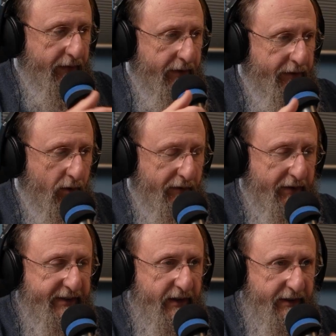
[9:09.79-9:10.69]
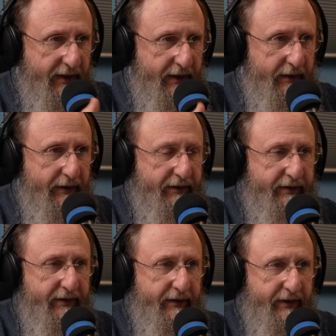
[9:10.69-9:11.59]
sort of facilitated
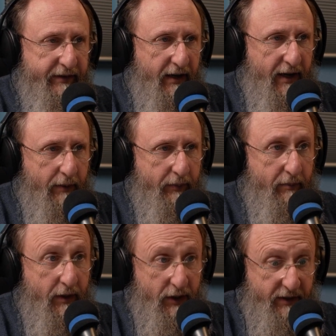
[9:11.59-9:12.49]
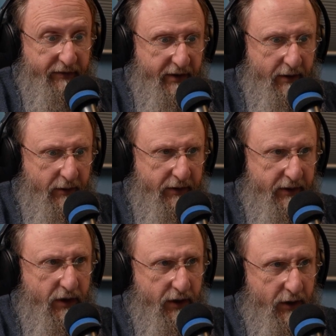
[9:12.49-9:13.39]
this to happen, much to Pharaoh's
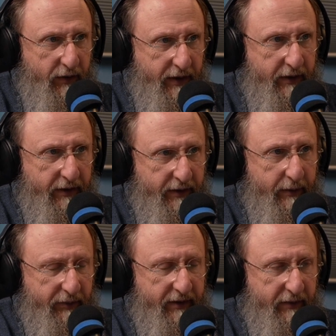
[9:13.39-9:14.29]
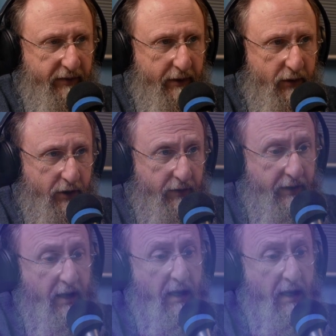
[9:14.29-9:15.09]
chagrin, to the present Pharaoh's chagrin.